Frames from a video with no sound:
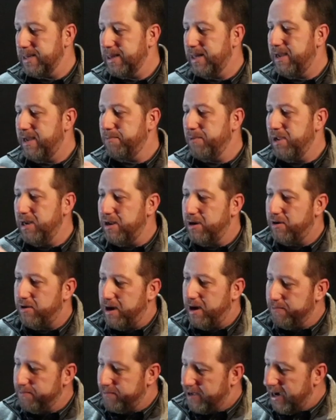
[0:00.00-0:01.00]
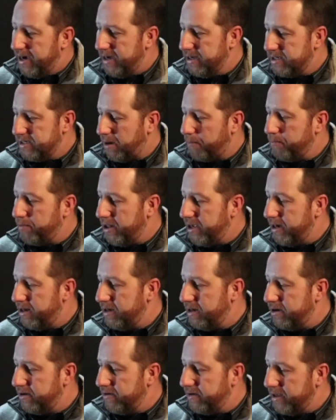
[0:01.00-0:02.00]
Let me know. I'm
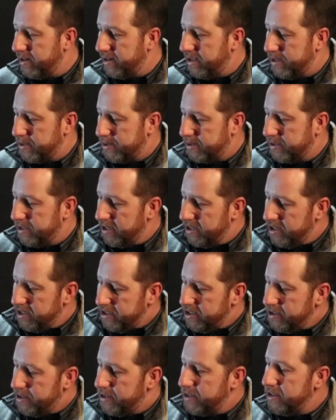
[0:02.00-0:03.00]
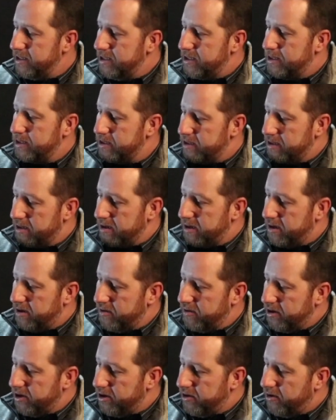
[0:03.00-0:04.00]
contemplating doing this. You see this little
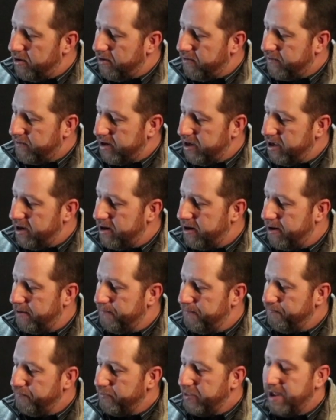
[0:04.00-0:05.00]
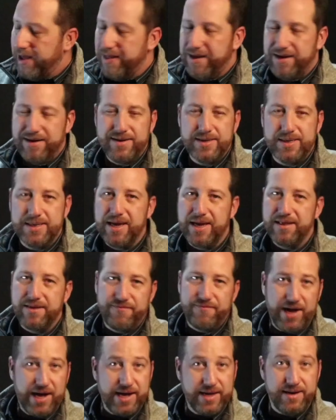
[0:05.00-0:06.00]
logo over here? Now that does take the
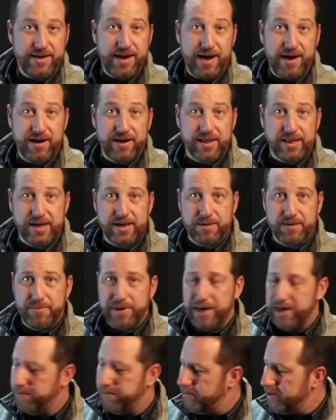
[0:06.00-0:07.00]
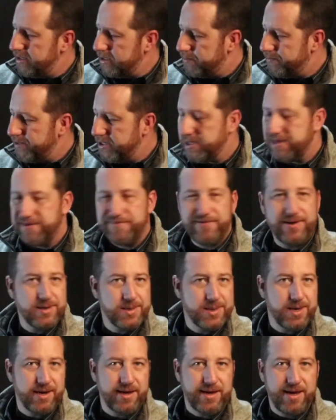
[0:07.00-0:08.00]
value down a little bit, but especially if I
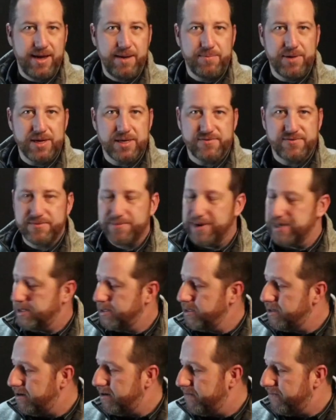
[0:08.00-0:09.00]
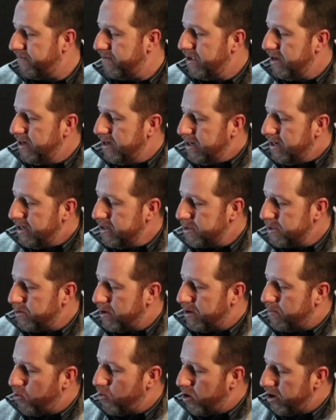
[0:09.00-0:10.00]
was going to keep this for myself. Here's
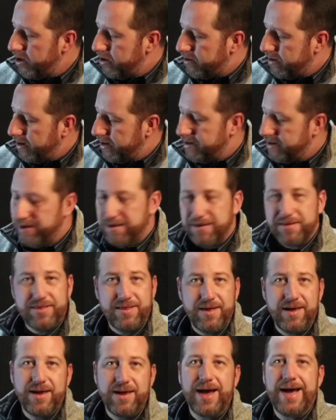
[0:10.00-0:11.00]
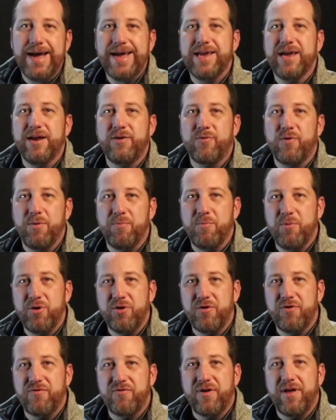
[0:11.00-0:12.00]
what I'm wondering. Do you think I can
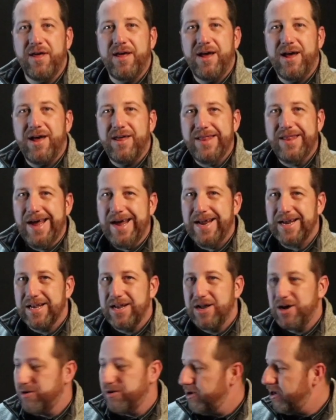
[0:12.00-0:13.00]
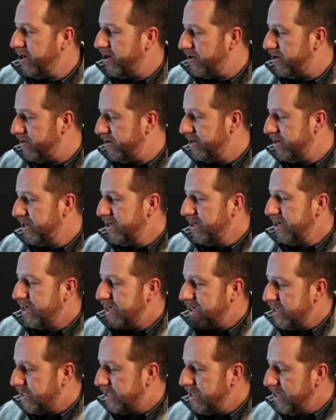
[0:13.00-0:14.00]
remove that logo?
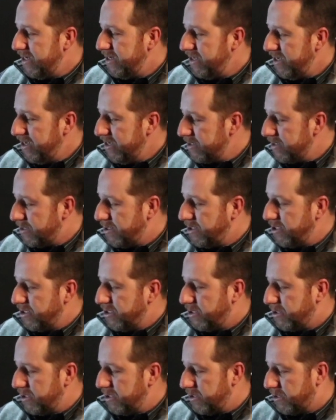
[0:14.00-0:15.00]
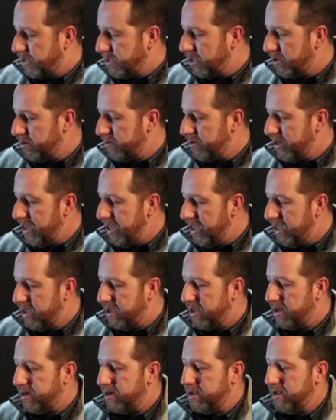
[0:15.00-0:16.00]
Because it is just sewn
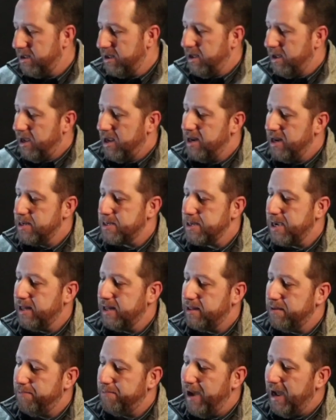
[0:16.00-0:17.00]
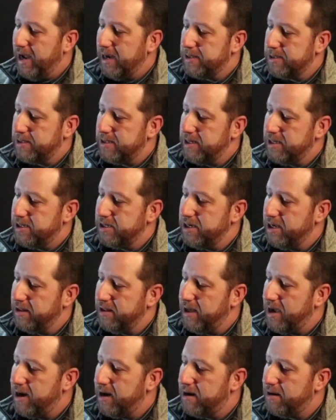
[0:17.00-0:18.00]
in, and it's got the back stitching
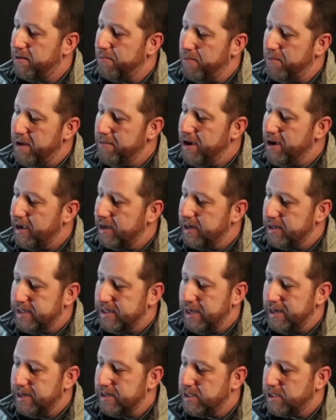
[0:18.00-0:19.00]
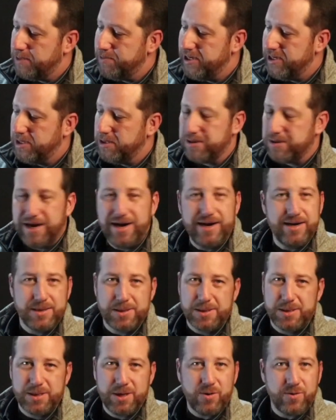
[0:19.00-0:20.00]
there. Maybe I can take a special kind of
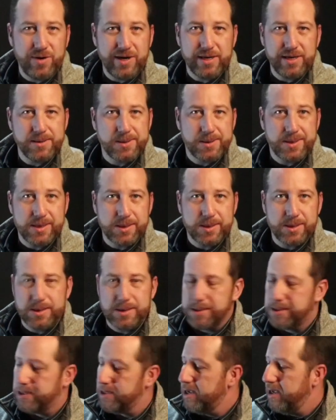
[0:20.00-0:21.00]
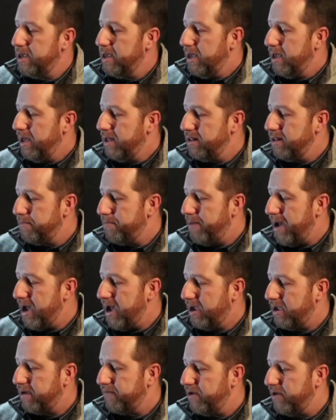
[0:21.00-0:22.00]
sewing scissors in the
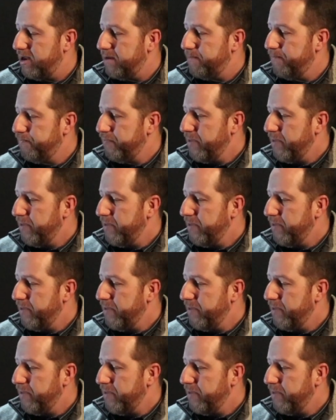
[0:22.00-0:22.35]
back of it.